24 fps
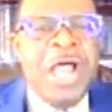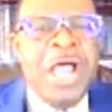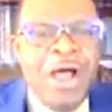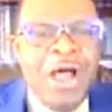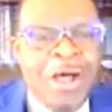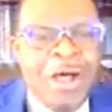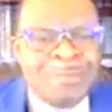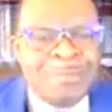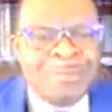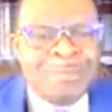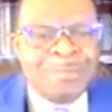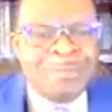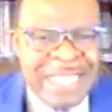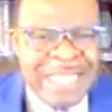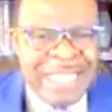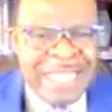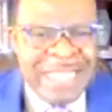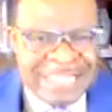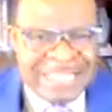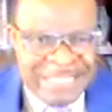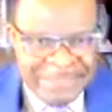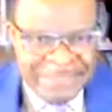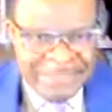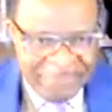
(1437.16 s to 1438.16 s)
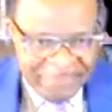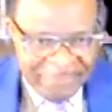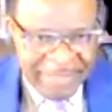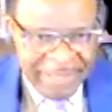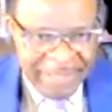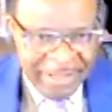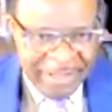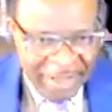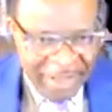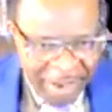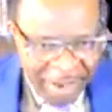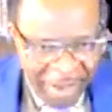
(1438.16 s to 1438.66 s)

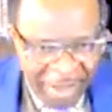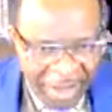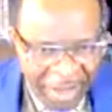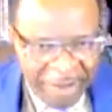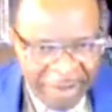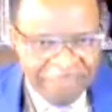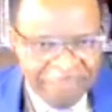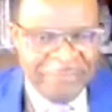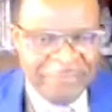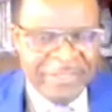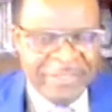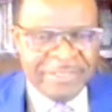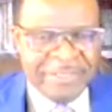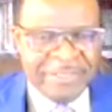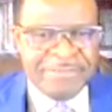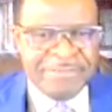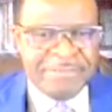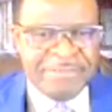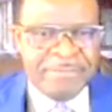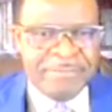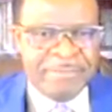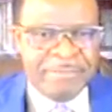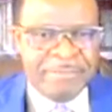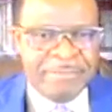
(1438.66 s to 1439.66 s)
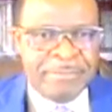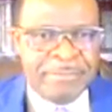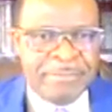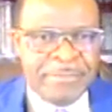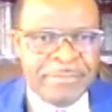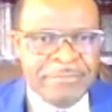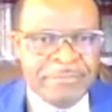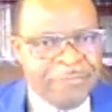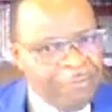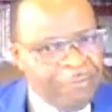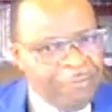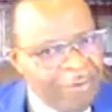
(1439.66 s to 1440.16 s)
objectively, all of it.
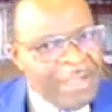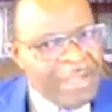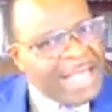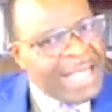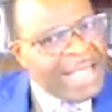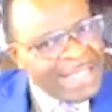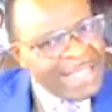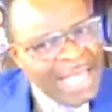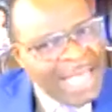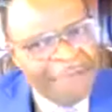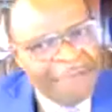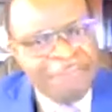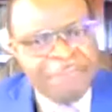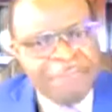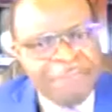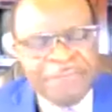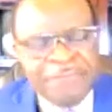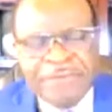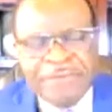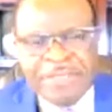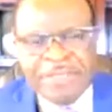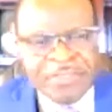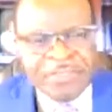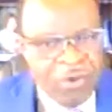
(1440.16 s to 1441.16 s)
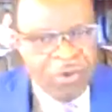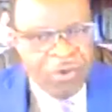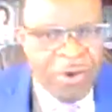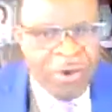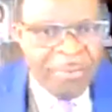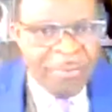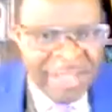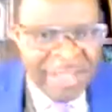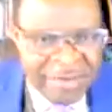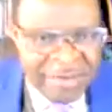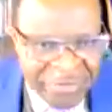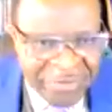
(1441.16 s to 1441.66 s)
If you look at half of it, you're going to
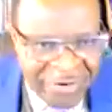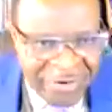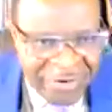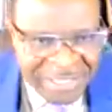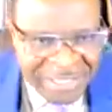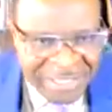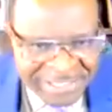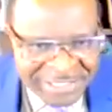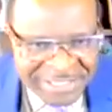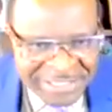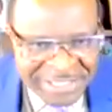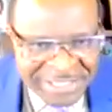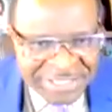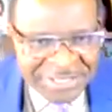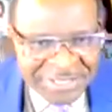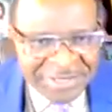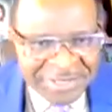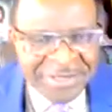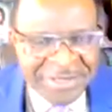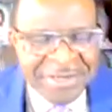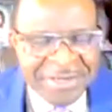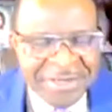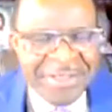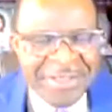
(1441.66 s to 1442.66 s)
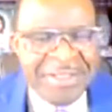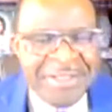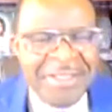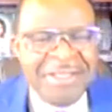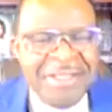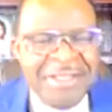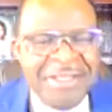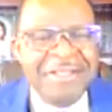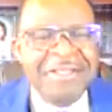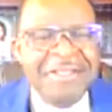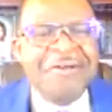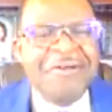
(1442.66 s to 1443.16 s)
make wrong decision.
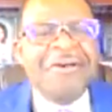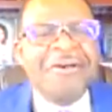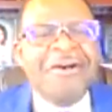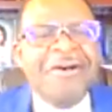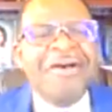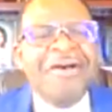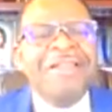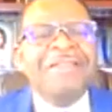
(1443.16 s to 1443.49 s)
All